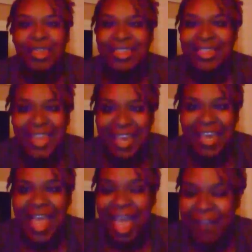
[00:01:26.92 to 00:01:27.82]

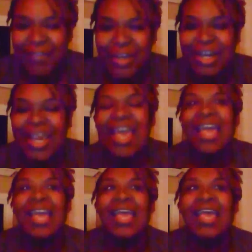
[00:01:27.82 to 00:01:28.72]
thing ever,
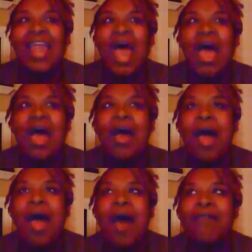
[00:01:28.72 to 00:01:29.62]
and
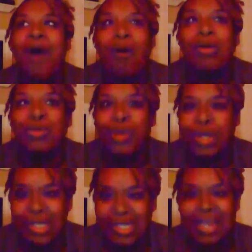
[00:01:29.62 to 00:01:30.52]
I've always
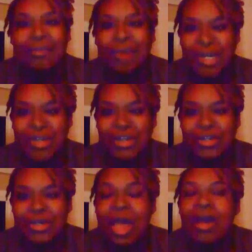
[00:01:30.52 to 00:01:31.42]
wanted to take a
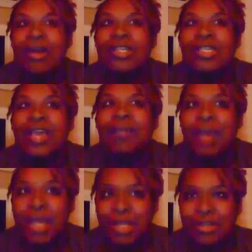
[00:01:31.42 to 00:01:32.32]
picture or to take
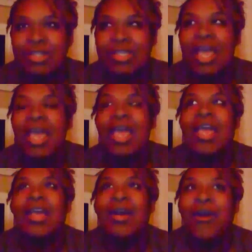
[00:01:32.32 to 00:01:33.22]
pictures
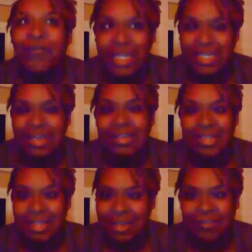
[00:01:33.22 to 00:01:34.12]
and go visit a
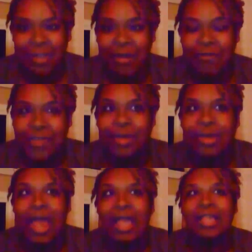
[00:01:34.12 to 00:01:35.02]
sunflower
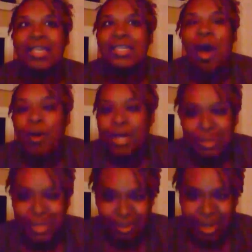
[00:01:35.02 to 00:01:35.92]
field. Like, that's always
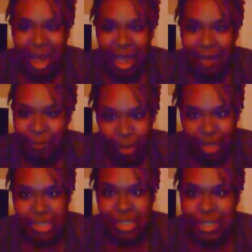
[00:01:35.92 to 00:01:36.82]
been something I've
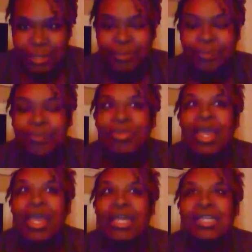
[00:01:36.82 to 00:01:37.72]
wanted to do.
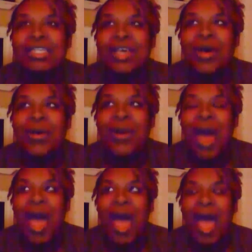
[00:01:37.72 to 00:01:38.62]
And
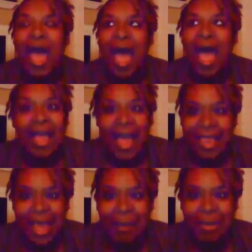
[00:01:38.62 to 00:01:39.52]
so I
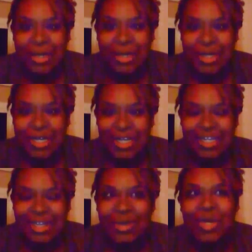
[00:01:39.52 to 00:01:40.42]
got the opportunity
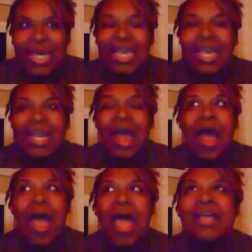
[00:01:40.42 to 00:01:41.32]
to do it. And
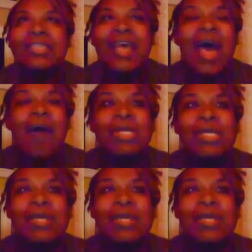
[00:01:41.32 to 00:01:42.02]
as I was,